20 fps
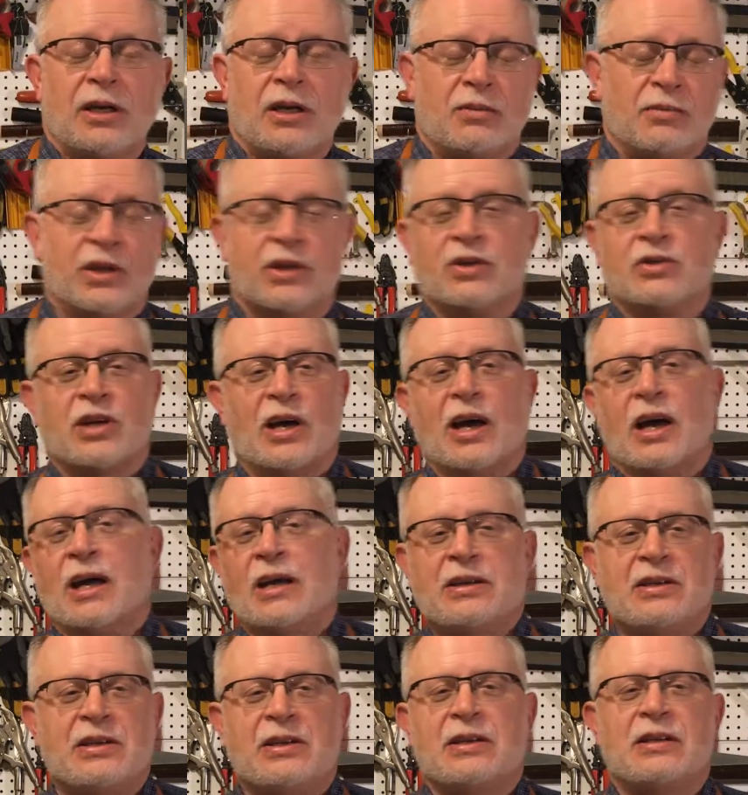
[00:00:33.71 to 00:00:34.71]
Because I
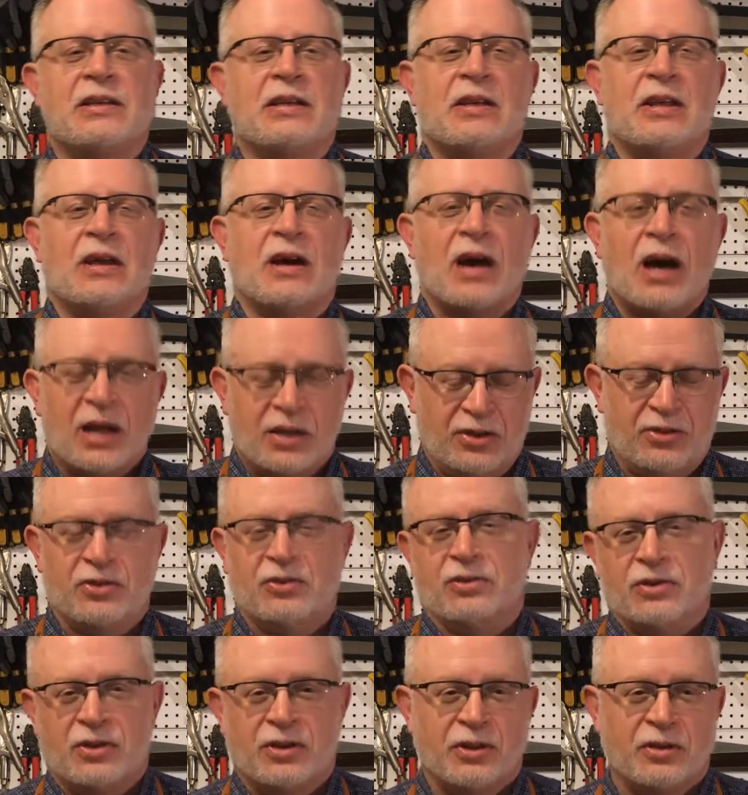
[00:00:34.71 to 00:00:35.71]
did not
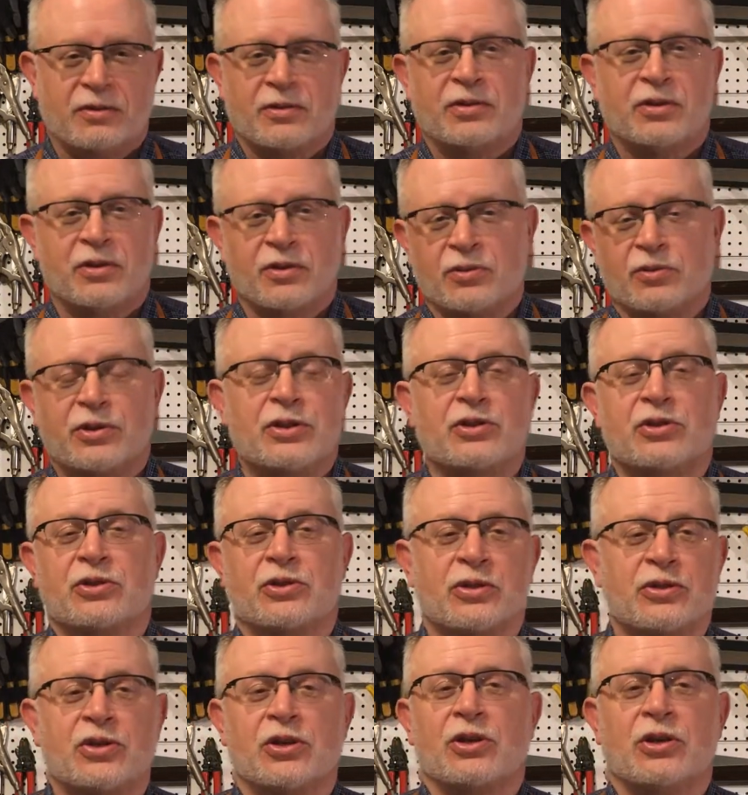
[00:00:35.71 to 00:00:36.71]
do enough
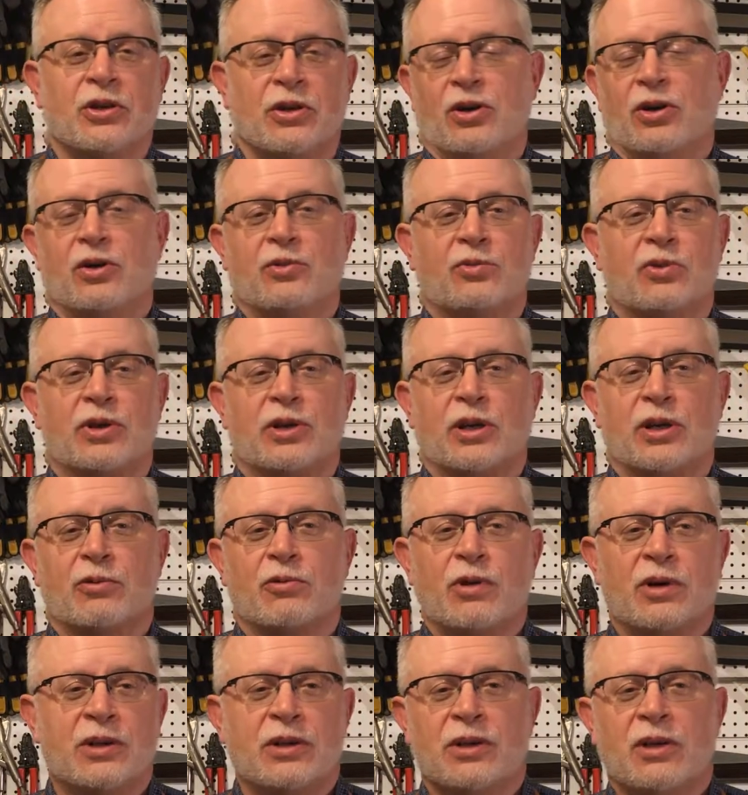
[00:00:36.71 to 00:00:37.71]
research on what I
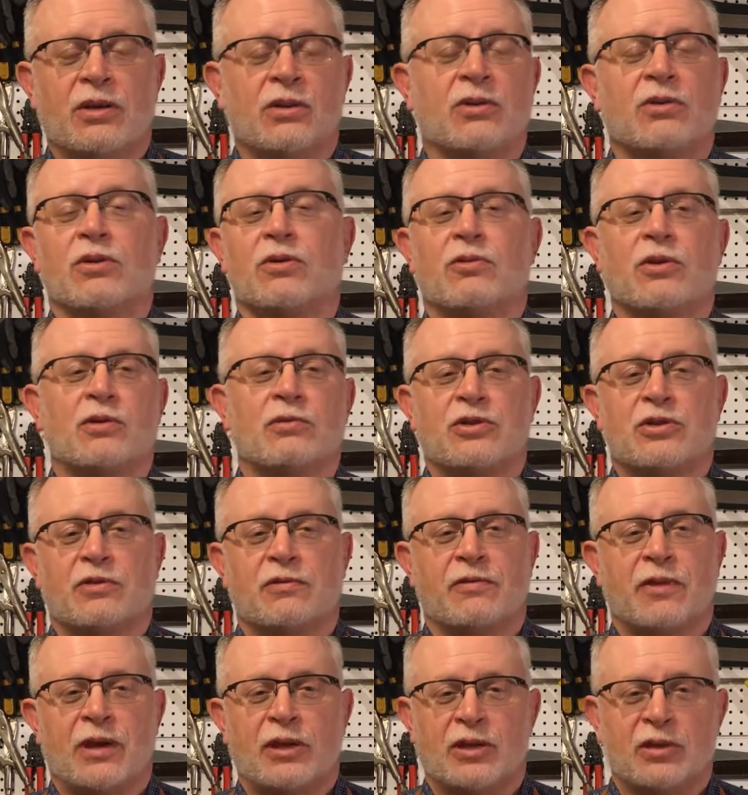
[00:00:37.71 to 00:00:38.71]
wanted or what was
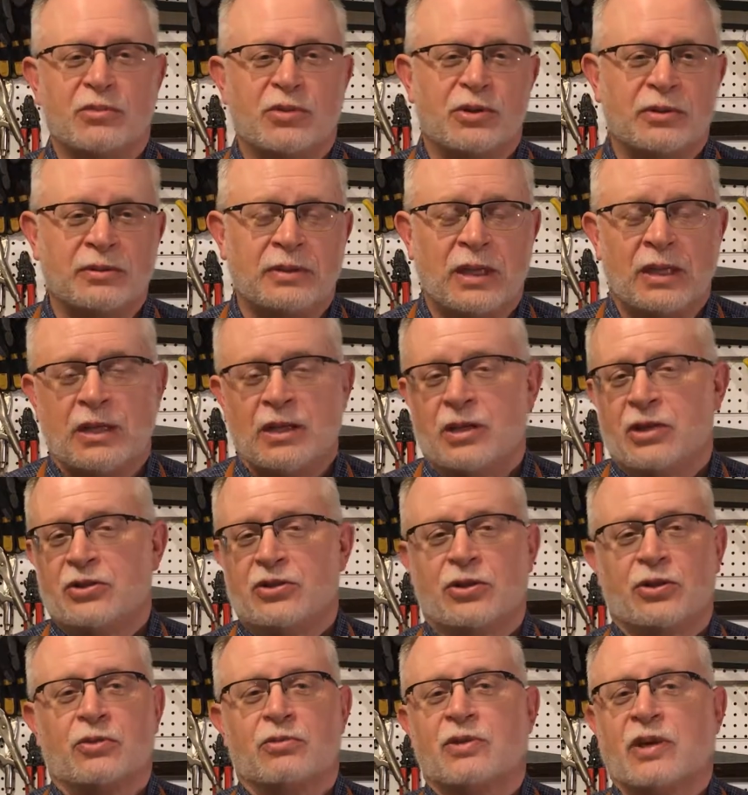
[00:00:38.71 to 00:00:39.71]
available.
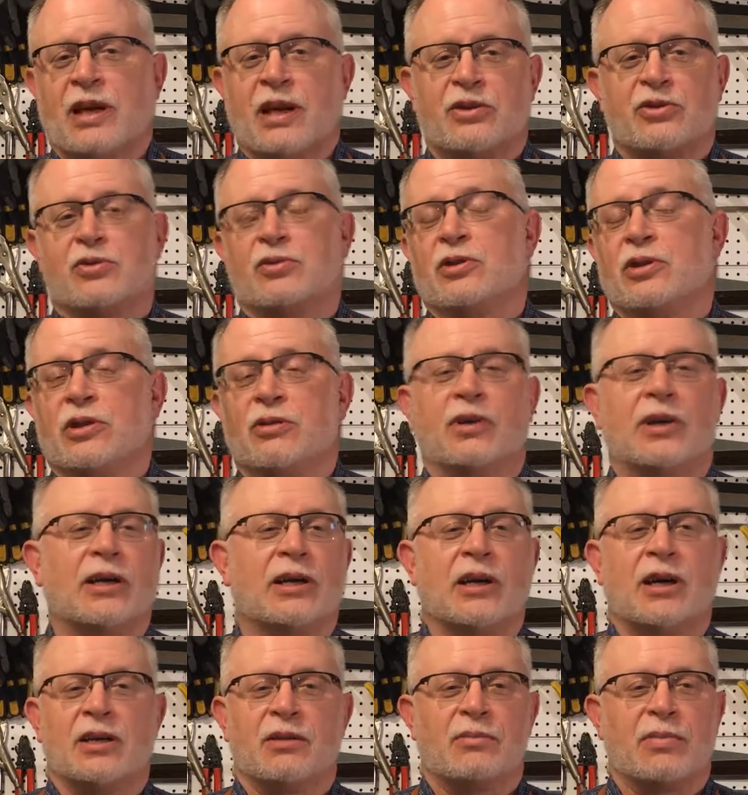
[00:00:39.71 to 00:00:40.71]
So naturally, when I
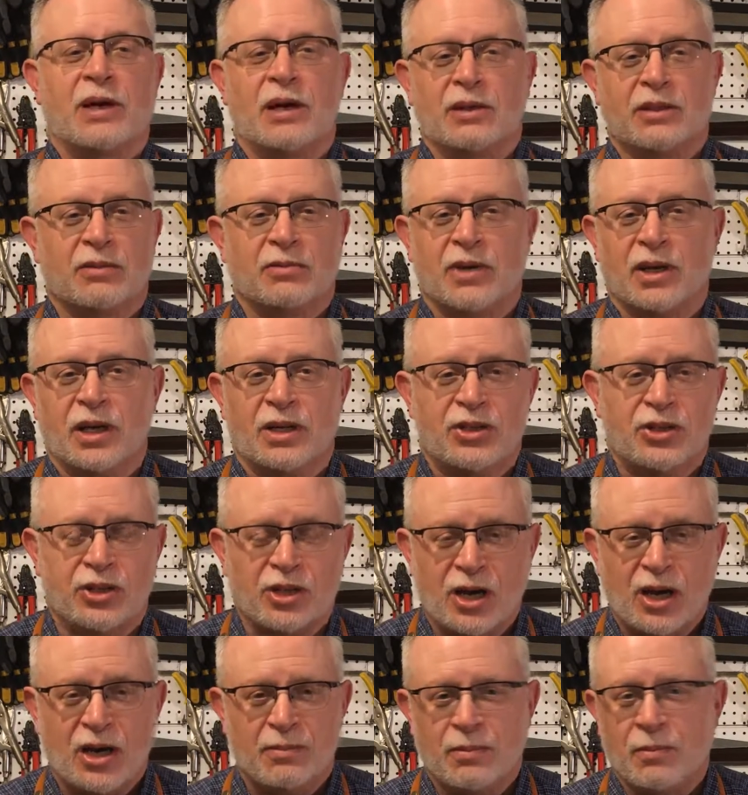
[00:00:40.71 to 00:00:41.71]
got it back to my
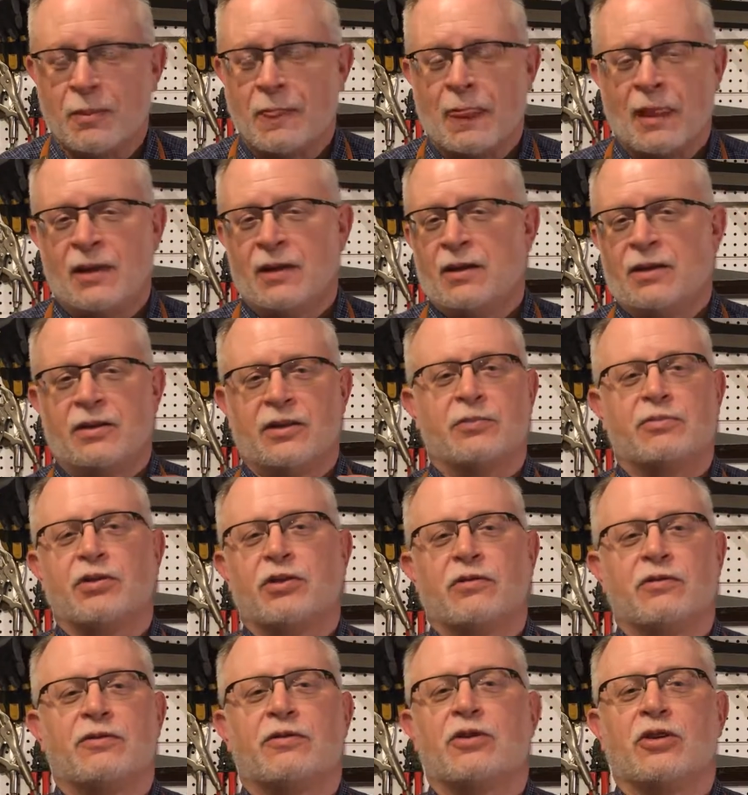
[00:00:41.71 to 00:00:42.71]
shop, the
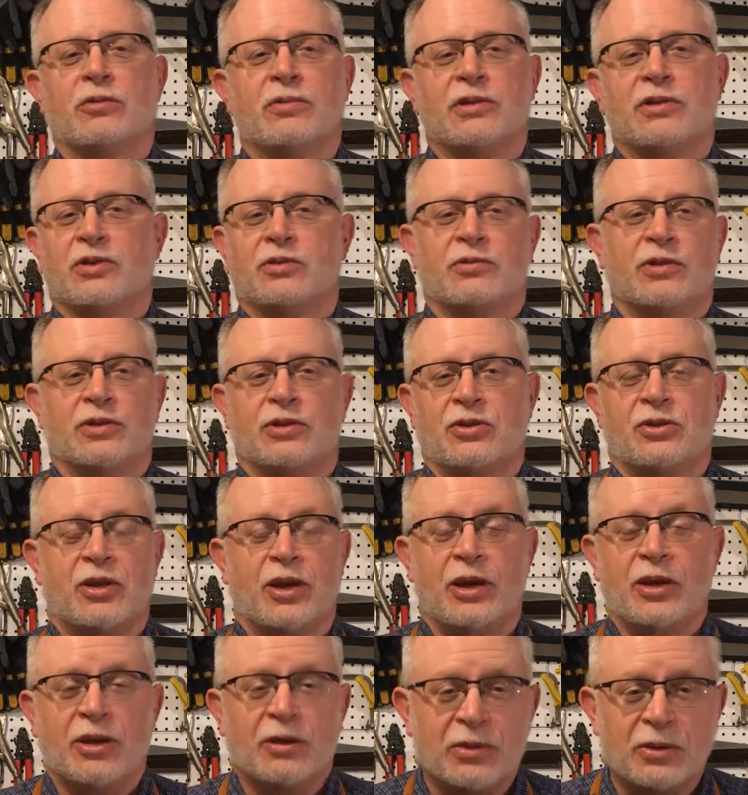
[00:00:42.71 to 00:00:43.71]
performance was
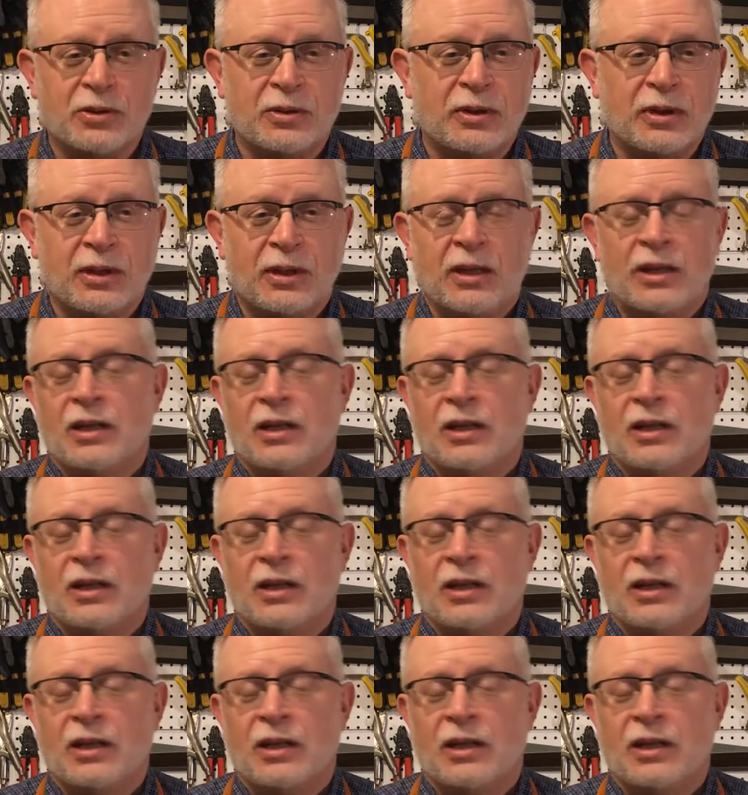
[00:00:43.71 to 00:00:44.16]
terrible.